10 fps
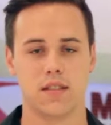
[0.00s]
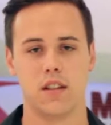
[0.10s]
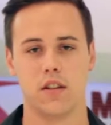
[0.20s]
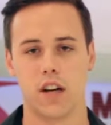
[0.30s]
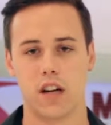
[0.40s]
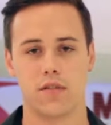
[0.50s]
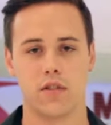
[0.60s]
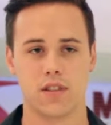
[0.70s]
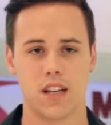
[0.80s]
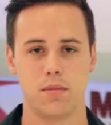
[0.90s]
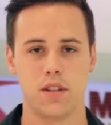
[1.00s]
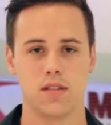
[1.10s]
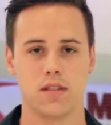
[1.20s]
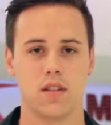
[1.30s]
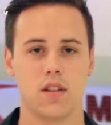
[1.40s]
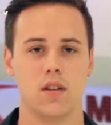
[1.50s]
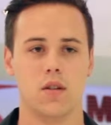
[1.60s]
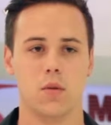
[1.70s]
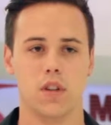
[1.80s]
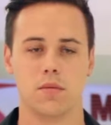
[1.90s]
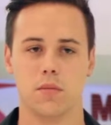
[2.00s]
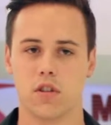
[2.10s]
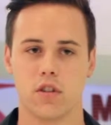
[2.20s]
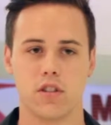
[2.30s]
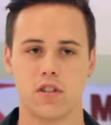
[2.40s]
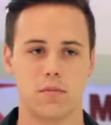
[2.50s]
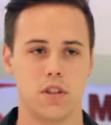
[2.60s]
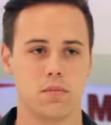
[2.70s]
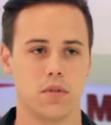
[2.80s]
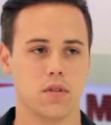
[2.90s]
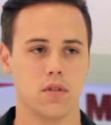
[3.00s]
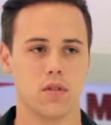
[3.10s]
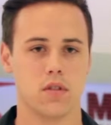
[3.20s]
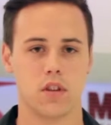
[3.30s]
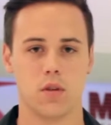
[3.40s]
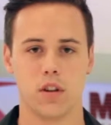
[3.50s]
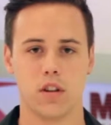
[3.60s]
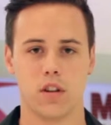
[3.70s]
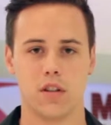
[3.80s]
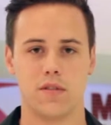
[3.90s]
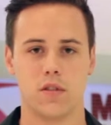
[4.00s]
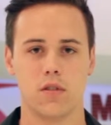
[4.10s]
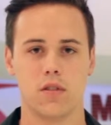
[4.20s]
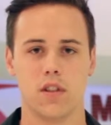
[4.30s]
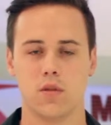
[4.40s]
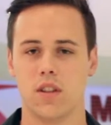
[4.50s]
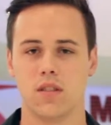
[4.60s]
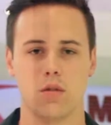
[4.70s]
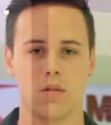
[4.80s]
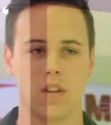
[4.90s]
16 grand for a tablet which majority of people don't want to go for, as well as